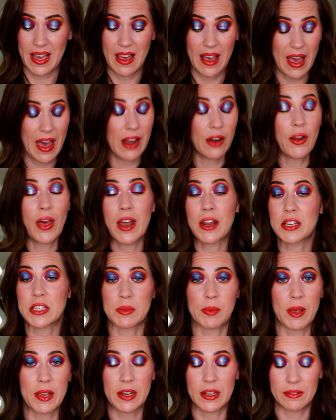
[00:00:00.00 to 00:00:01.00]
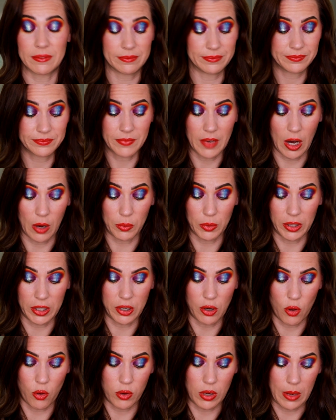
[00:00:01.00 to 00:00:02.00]
I don't know how to explain it. I really
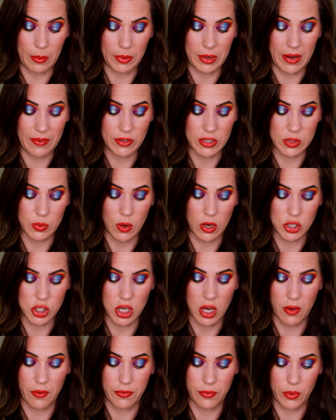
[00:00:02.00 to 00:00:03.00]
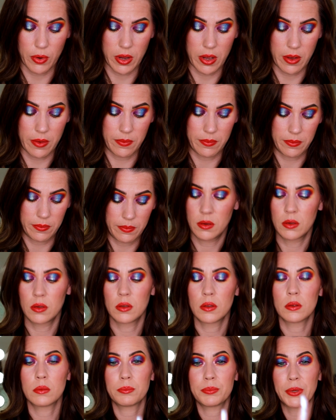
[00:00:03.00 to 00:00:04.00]
don't. I'm going to have to swatch it out for you.
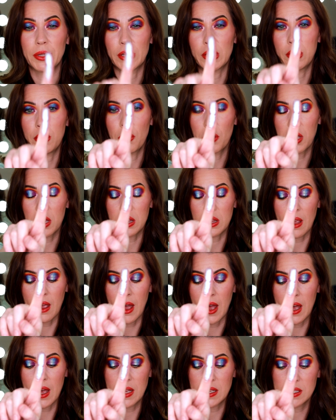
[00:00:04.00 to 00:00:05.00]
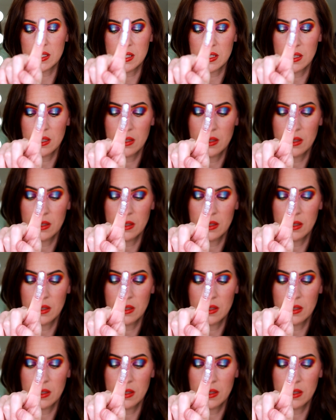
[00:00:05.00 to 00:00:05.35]
But look at that.